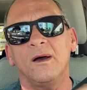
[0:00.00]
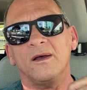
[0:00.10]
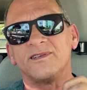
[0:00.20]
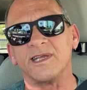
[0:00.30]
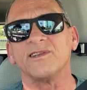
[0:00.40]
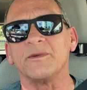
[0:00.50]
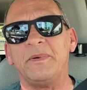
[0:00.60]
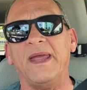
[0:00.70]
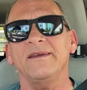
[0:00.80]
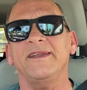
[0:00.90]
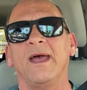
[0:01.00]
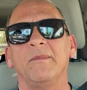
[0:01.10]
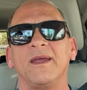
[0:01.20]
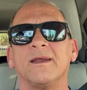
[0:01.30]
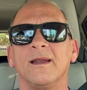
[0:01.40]
Since the
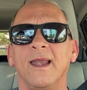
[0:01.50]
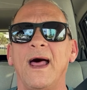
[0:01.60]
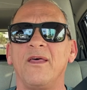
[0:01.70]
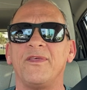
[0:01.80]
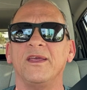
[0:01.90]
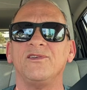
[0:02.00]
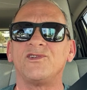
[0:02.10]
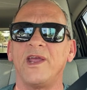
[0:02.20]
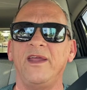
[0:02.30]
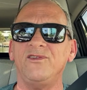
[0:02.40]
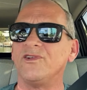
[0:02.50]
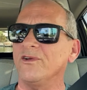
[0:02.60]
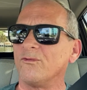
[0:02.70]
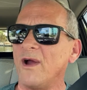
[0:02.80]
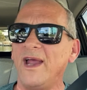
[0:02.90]
pandemic and a lot of things changed in
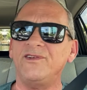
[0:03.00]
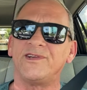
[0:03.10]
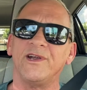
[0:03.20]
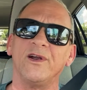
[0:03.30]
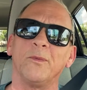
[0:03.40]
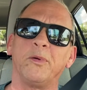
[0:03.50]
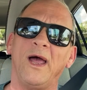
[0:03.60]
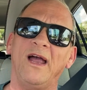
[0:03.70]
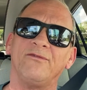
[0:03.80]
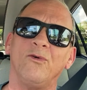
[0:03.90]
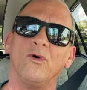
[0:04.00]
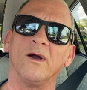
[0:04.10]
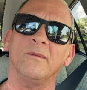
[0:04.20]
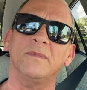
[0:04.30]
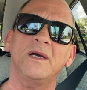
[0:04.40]
the rideshare
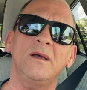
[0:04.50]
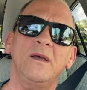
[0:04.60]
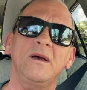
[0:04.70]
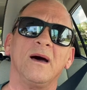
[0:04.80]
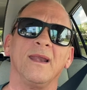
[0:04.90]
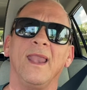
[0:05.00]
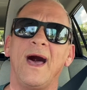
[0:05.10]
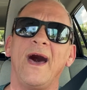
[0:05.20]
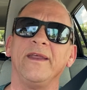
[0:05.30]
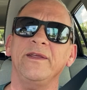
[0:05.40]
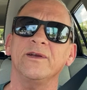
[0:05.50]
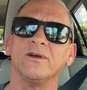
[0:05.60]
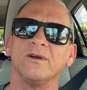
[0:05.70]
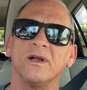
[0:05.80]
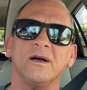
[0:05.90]
platform, a lot of
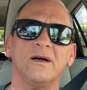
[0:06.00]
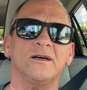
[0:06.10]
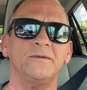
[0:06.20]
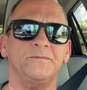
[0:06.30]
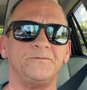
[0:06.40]
your uh,